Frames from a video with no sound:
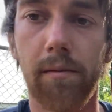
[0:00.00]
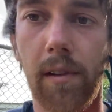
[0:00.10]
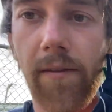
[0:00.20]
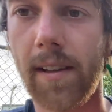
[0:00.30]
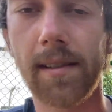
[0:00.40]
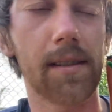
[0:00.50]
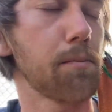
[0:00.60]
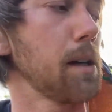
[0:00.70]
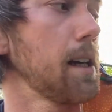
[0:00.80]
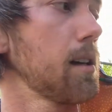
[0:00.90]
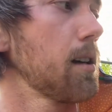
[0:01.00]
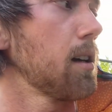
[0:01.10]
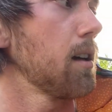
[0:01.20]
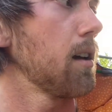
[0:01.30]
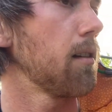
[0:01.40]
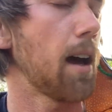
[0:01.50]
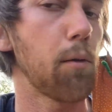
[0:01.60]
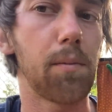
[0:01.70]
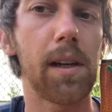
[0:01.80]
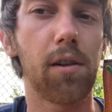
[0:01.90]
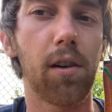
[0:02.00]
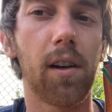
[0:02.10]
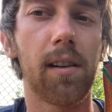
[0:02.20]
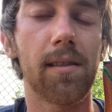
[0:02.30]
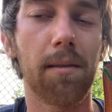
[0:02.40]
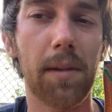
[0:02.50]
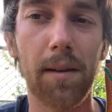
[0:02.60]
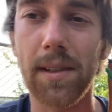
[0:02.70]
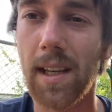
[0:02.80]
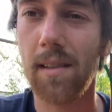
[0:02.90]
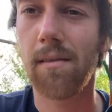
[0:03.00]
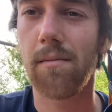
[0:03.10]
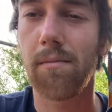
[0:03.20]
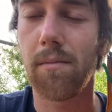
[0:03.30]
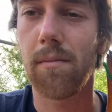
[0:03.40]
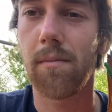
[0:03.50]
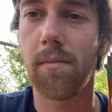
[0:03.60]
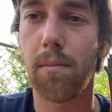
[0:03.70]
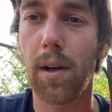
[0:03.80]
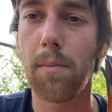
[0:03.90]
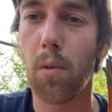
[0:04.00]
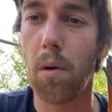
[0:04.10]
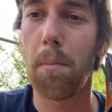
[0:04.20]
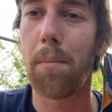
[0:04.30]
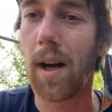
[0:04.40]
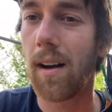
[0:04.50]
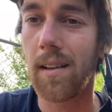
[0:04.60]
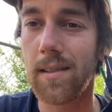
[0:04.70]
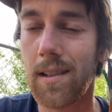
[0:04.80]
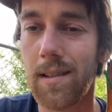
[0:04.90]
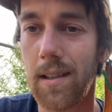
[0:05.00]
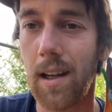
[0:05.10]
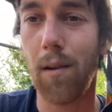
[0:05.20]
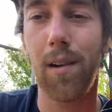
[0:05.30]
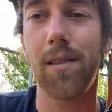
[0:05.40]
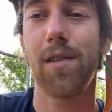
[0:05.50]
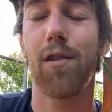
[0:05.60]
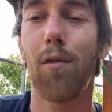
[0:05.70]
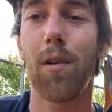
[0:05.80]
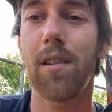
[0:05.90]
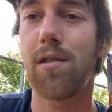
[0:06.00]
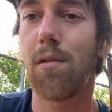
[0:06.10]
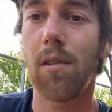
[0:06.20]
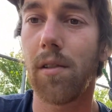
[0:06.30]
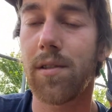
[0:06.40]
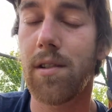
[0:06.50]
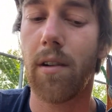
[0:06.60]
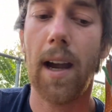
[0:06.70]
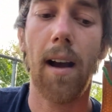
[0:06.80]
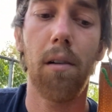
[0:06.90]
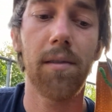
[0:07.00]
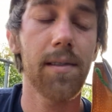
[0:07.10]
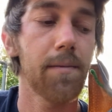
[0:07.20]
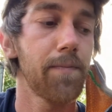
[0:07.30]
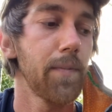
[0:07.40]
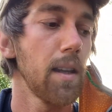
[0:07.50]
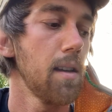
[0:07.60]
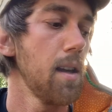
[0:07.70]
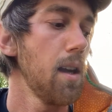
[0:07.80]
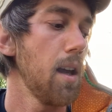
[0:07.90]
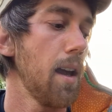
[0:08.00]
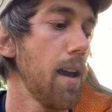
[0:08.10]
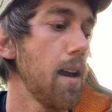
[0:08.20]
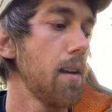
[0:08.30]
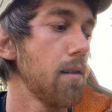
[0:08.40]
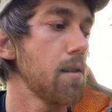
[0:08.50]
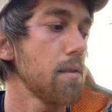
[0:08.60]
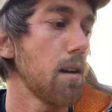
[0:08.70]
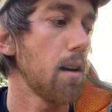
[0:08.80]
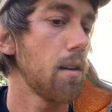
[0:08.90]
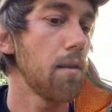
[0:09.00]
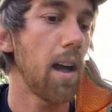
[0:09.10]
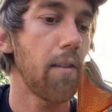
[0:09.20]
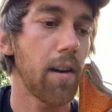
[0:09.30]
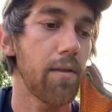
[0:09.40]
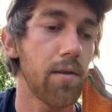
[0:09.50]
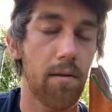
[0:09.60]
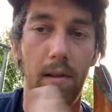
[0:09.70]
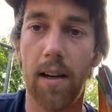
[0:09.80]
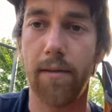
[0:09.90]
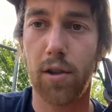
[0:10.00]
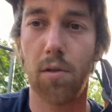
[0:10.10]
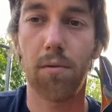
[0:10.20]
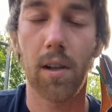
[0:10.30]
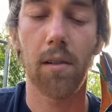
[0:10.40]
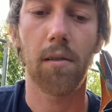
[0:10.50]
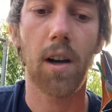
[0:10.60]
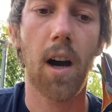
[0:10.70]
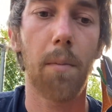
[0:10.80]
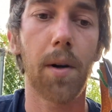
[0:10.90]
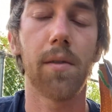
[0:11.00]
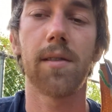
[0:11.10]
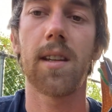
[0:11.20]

the fences meet, that would be good. Sometimes it can bring more bugs into the area, so you don't want it too close to your house. And now that I've kind of shown the compost,